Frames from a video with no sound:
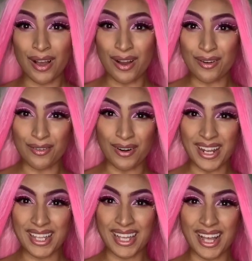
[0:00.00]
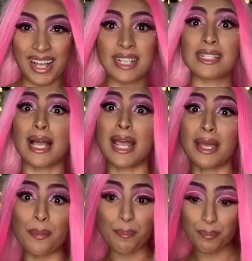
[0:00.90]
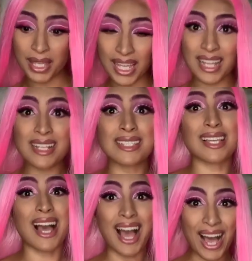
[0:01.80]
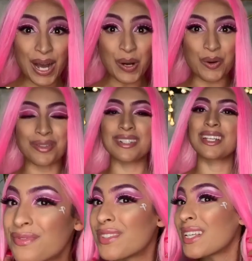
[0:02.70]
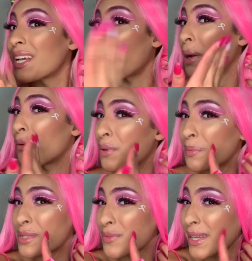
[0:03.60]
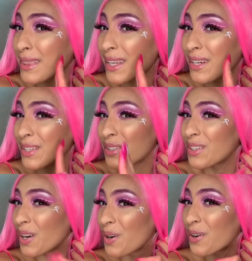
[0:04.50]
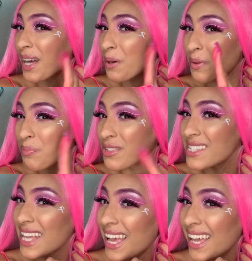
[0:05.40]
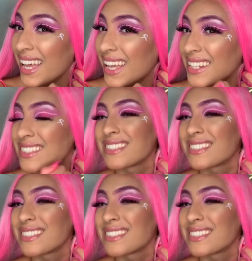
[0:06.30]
All right, guys, I am pinked out. Got my ribbons right there, you know, gotta represent.